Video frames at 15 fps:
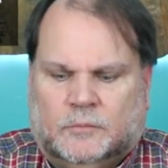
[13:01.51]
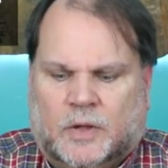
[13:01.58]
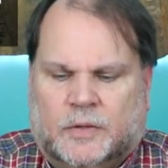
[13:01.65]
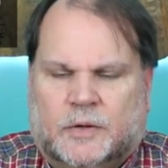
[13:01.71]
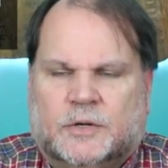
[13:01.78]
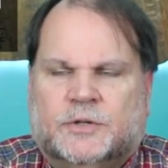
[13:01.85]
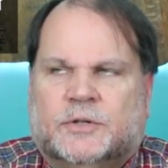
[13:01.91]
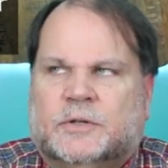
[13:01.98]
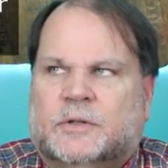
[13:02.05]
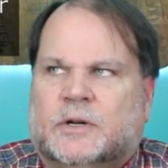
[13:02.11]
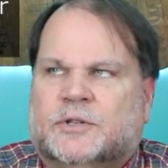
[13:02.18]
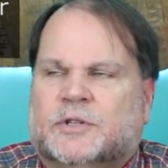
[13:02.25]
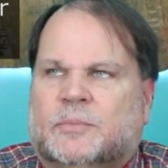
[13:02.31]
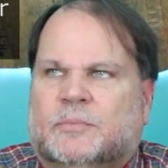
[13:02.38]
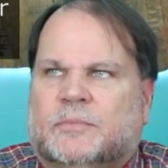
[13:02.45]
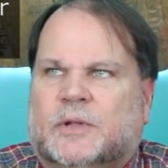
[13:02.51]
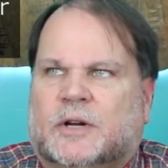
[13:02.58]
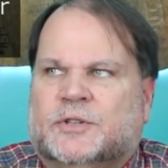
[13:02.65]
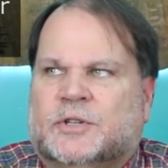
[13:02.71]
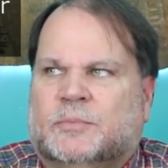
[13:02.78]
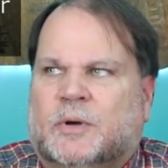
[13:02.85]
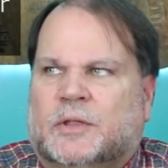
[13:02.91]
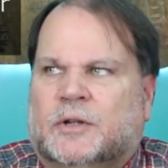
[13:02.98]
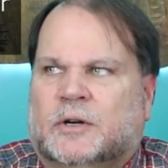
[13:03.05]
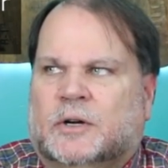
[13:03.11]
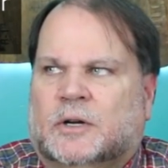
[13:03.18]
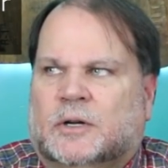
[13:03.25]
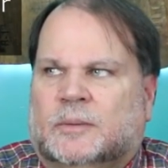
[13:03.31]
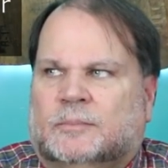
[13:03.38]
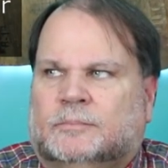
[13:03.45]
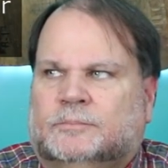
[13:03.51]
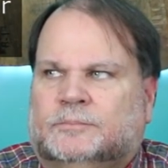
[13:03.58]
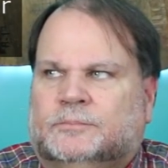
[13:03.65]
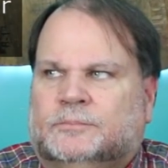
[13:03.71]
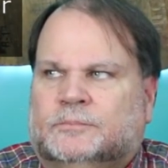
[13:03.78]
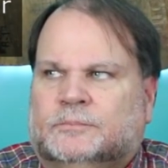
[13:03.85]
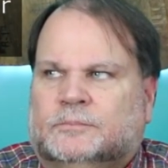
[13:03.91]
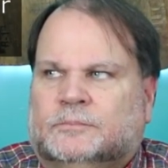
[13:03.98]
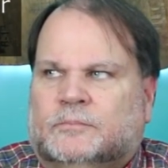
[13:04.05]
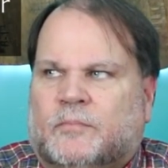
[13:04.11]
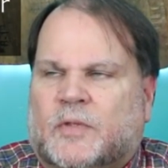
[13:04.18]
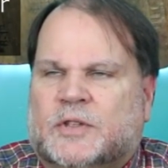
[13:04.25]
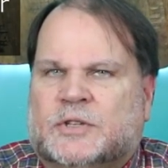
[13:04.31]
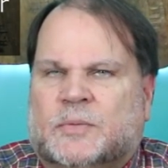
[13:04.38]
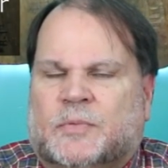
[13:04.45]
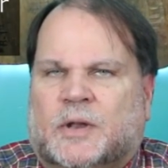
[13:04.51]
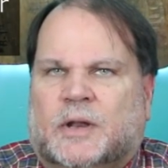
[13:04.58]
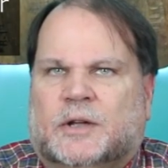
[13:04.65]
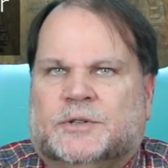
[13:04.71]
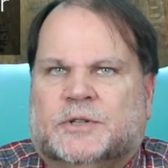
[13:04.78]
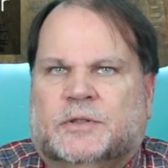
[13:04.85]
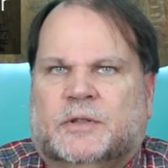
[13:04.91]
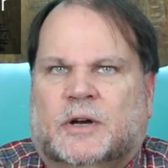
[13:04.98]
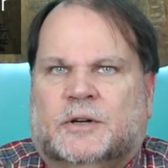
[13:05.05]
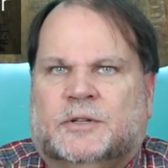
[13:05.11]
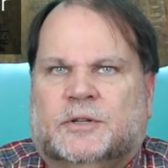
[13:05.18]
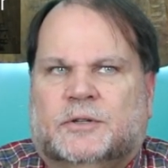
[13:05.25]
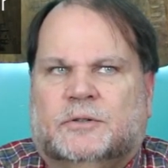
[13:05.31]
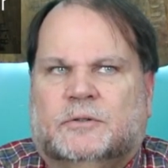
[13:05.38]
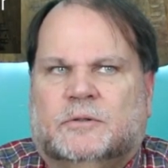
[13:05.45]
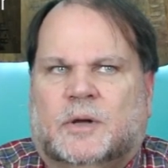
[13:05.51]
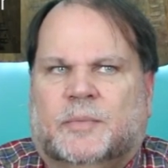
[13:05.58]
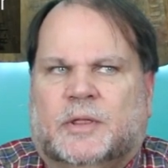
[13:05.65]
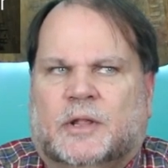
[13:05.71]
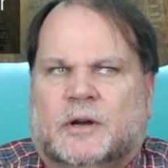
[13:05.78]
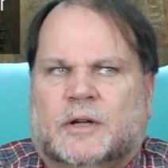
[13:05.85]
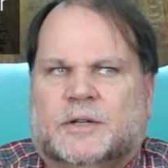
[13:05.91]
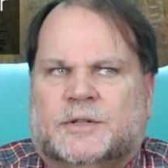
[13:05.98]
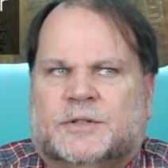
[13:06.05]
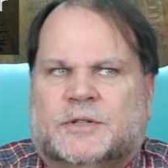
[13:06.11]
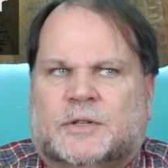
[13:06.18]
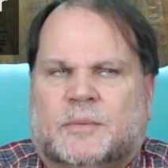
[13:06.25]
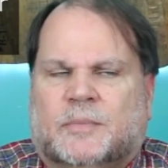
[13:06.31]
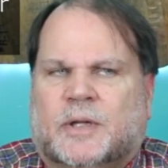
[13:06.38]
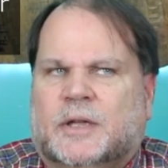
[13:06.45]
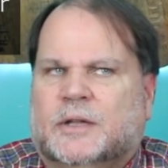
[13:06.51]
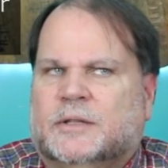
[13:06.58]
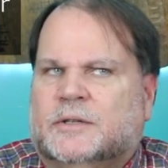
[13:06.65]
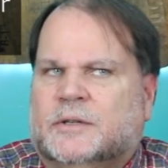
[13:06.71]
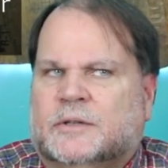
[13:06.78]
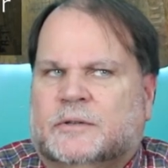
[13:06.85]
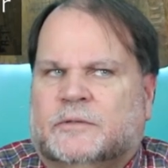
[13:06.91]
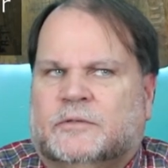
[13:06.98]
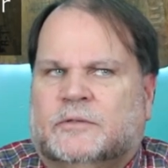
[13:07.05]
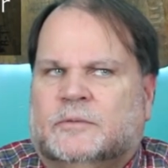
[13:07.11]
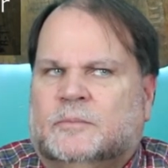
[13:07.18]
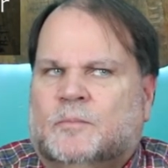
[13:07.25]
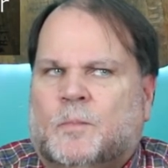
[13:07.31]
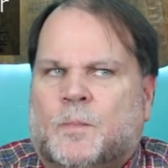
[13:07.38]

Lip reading: there's some other something else in there too. I mean, there is some hint of